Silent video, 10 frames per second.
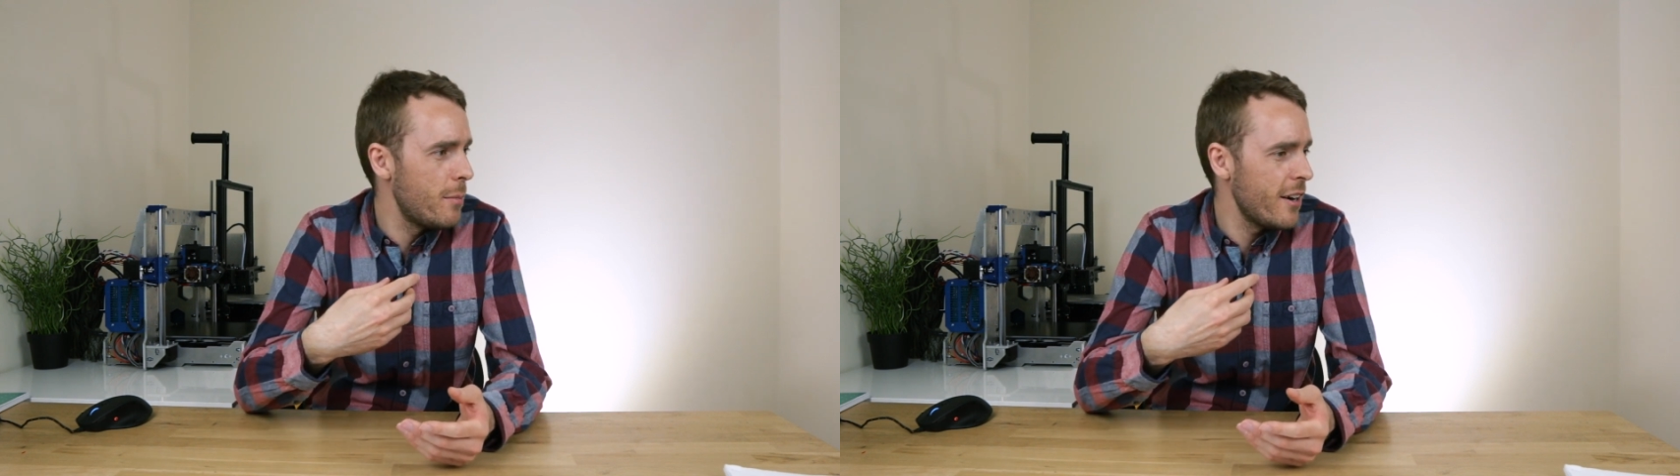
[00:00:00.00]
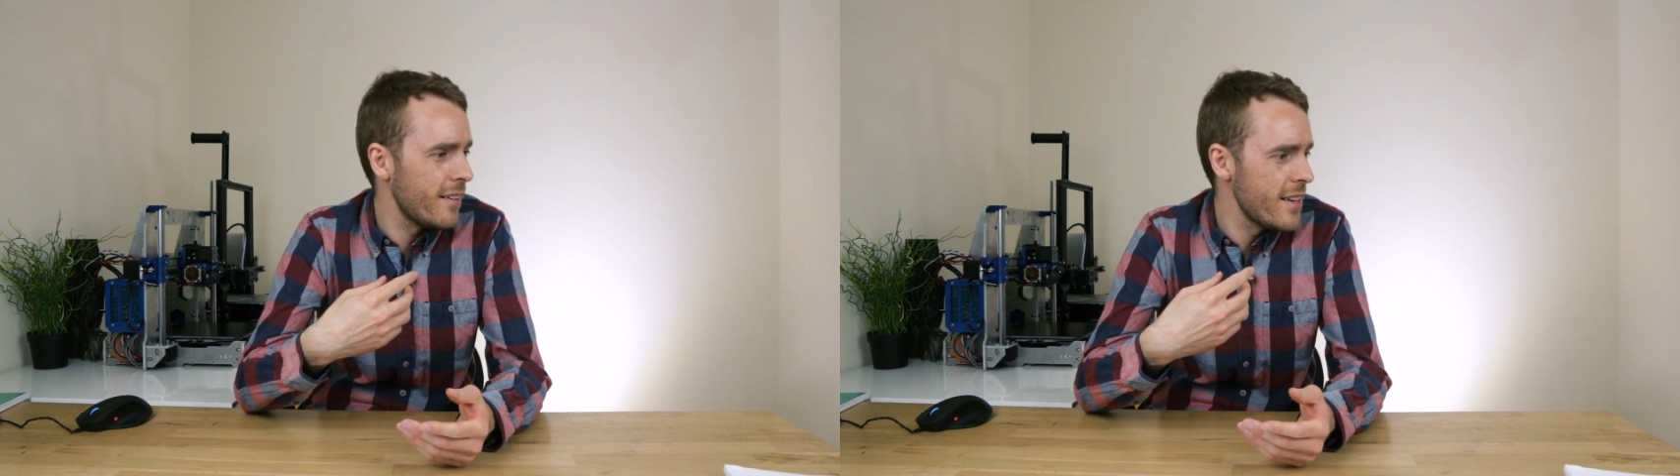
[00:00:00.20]

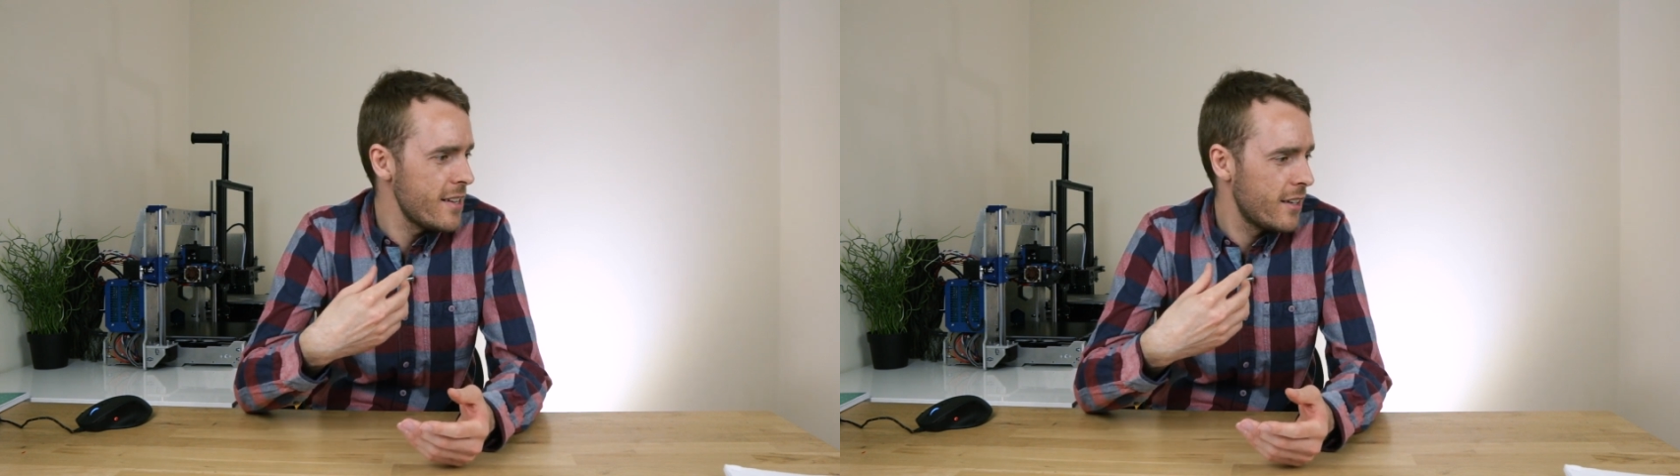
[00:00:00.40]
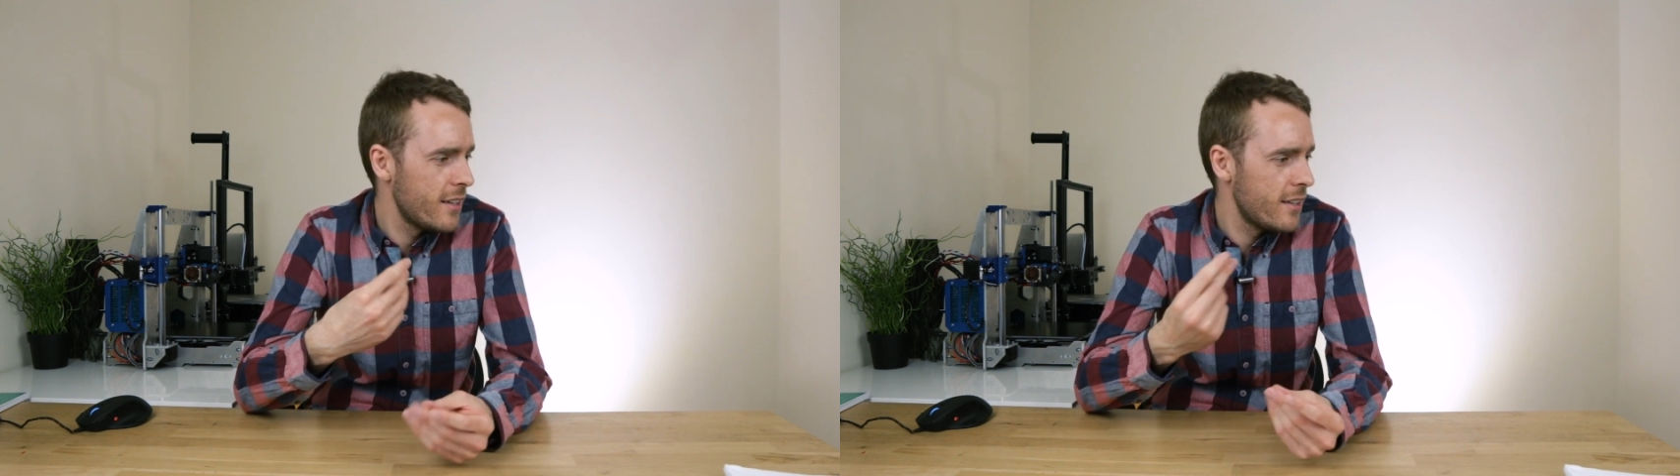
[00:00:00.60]

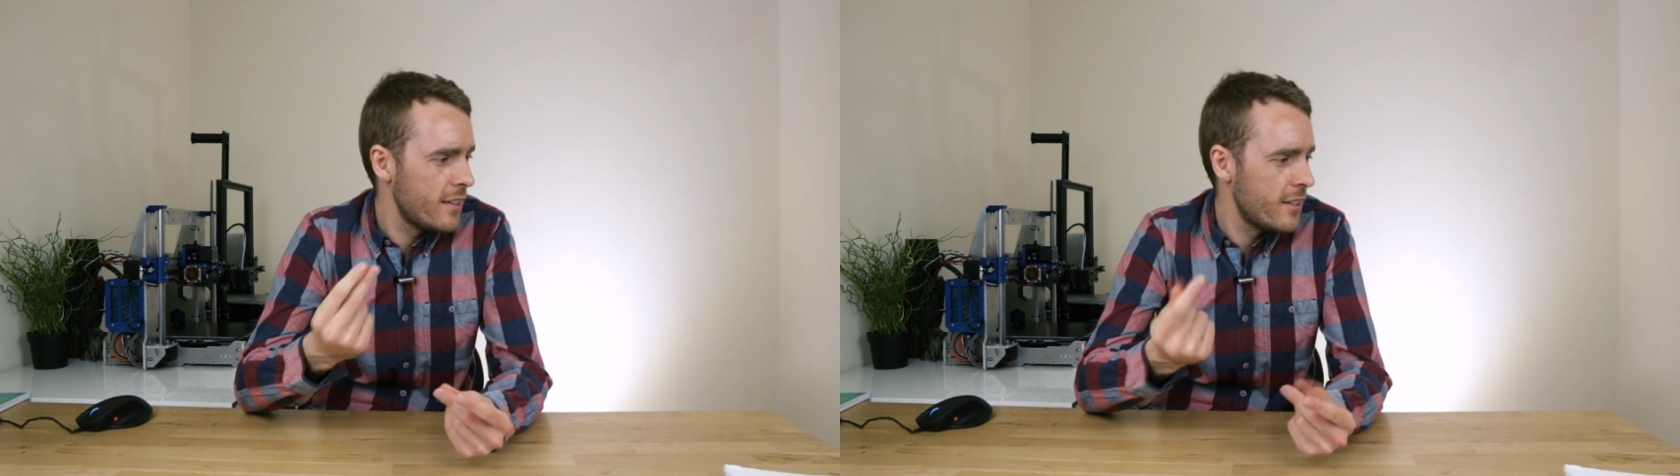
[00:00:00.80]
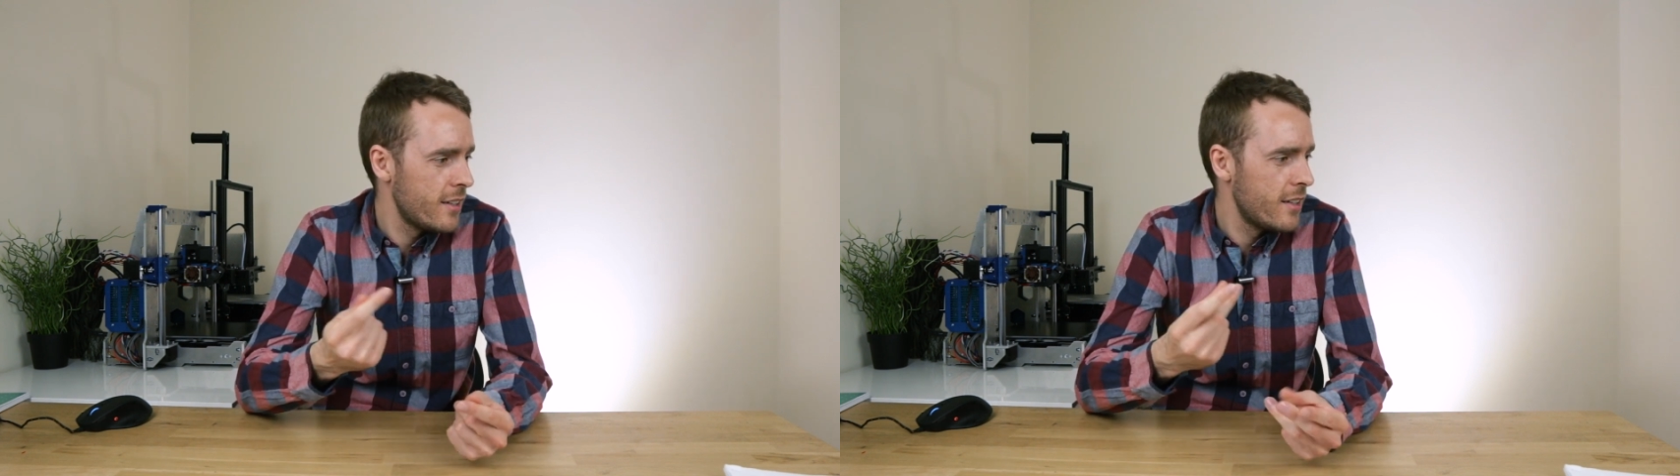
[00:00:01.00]
apparently.
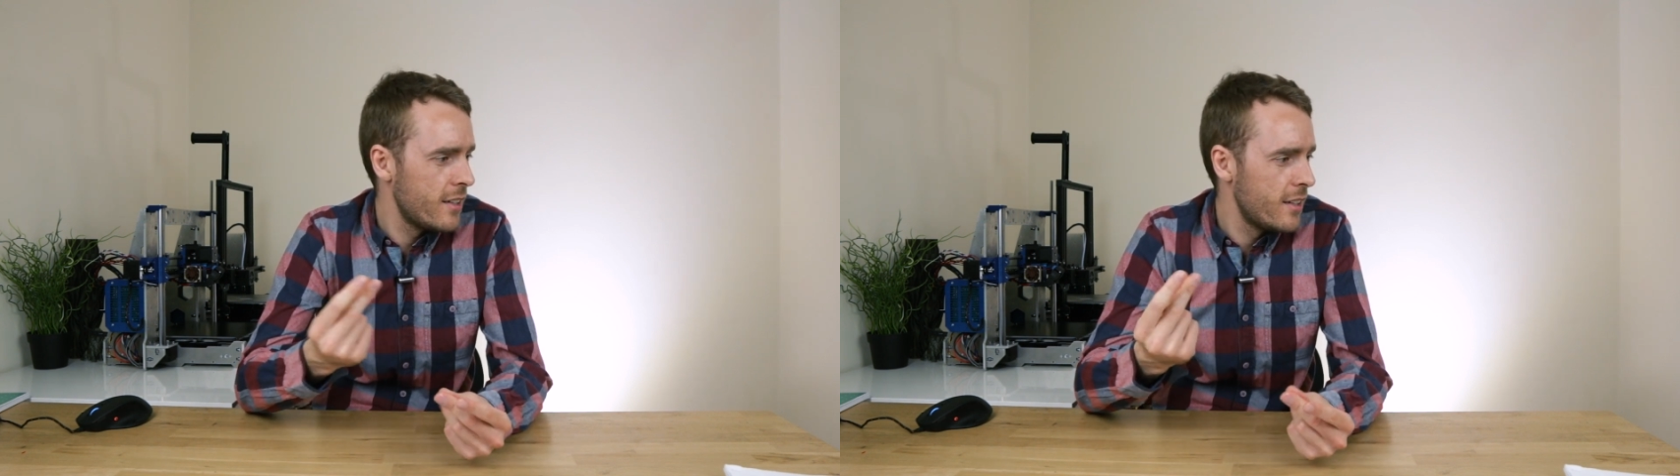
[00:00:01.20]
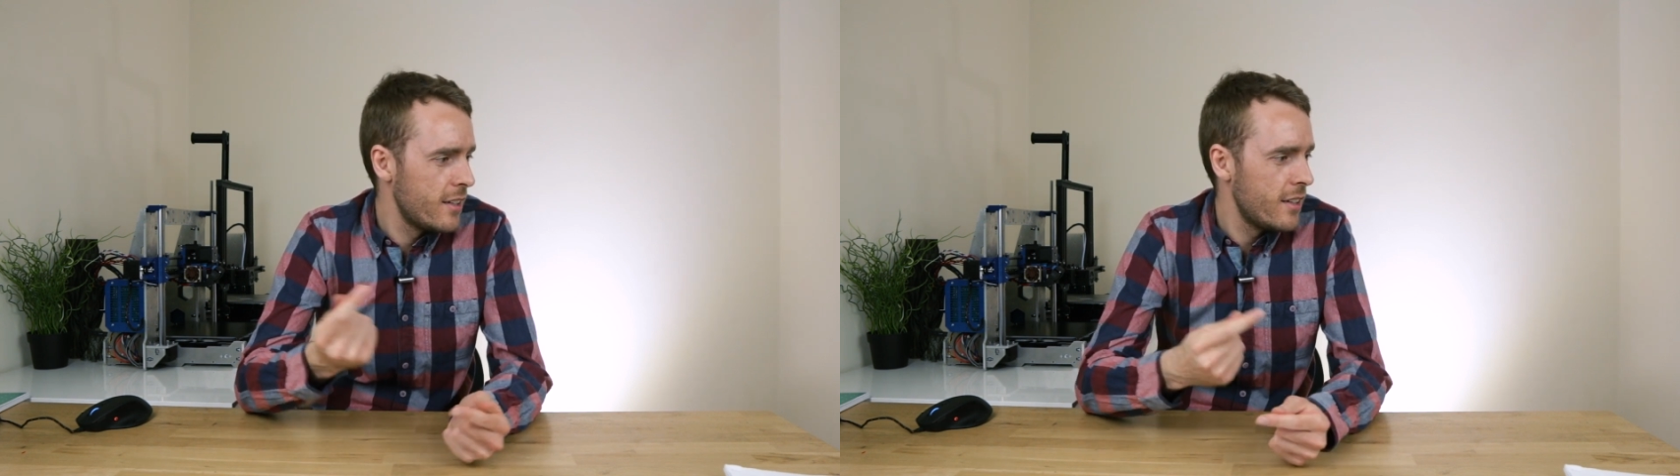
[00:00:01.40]

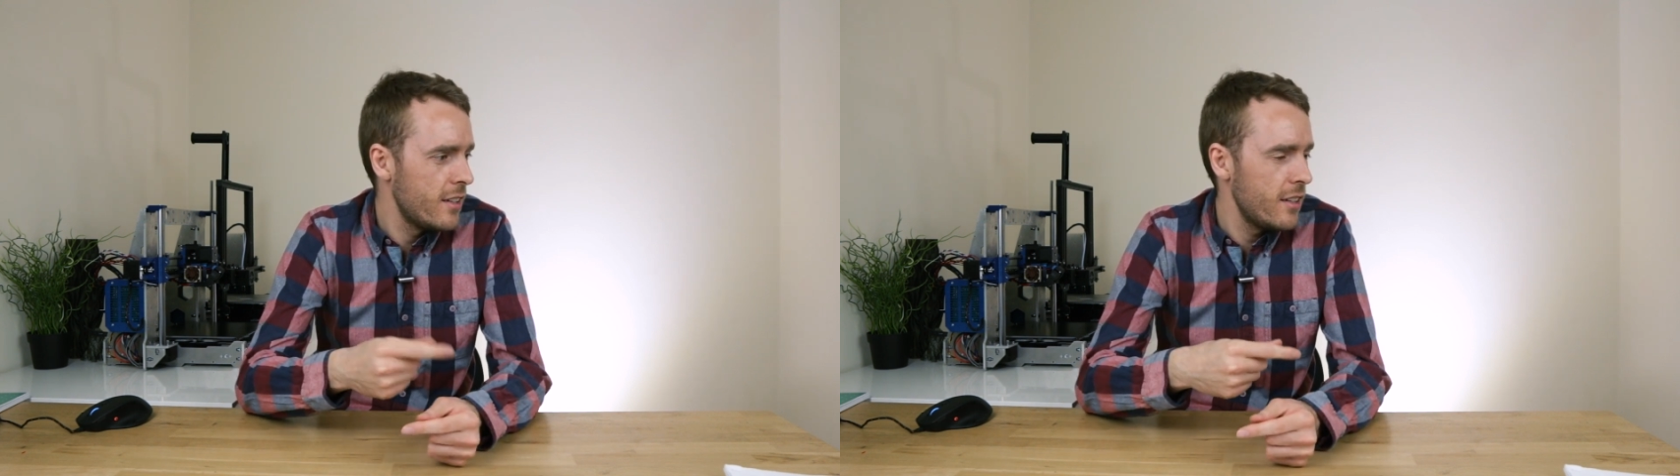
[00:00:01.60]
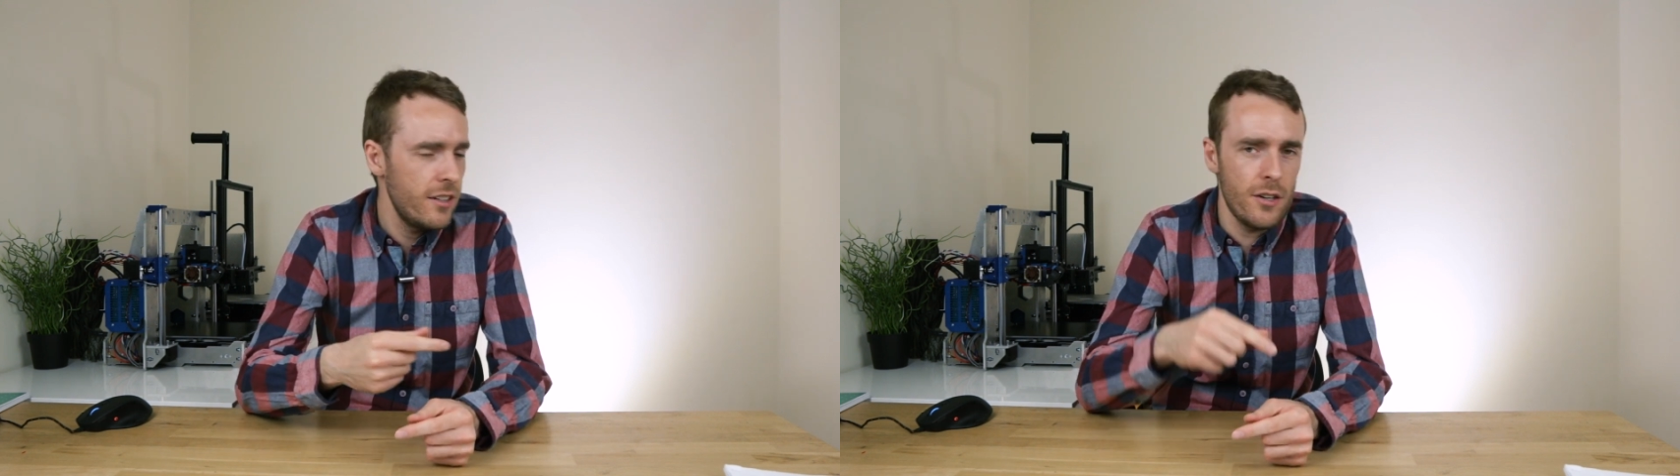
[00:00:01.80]
You